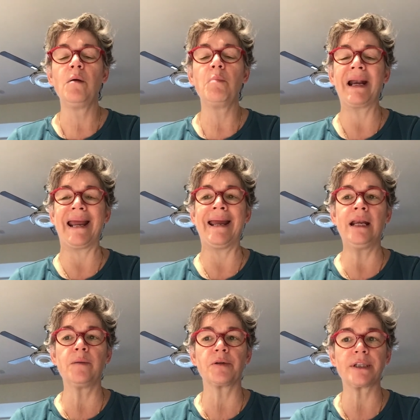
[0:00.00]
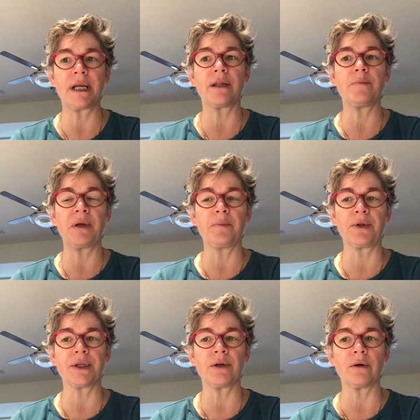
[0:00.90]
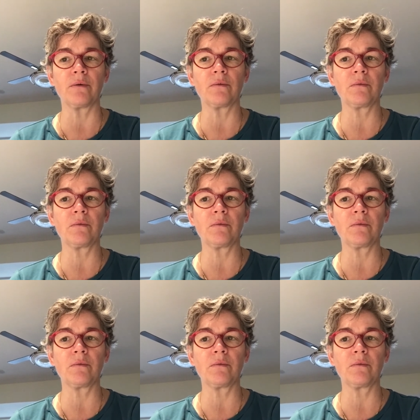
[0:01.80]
but 80% of the people that are